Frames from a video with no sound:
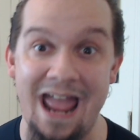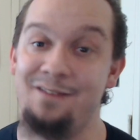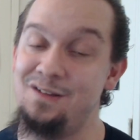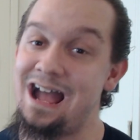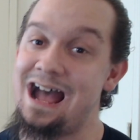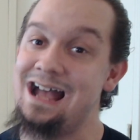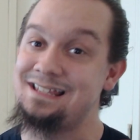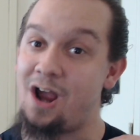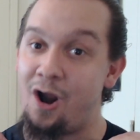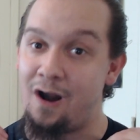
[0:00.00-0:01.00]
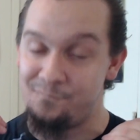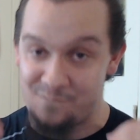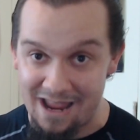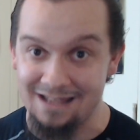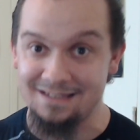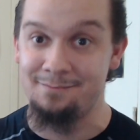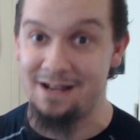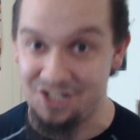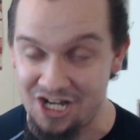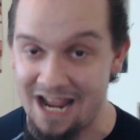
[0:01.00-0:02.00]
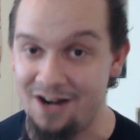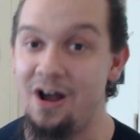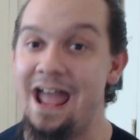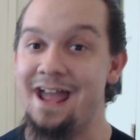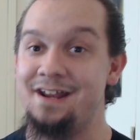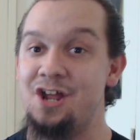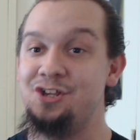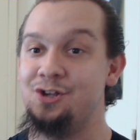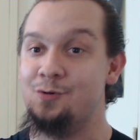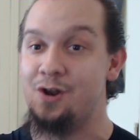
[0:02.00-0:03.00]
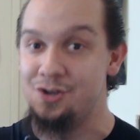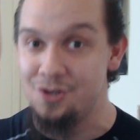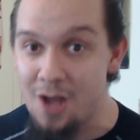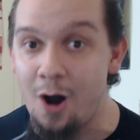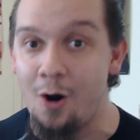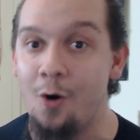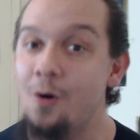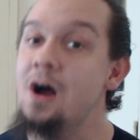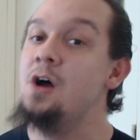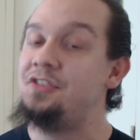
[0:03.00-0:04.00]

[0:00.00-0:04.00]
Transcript: and if you guys are fans of my channel and you know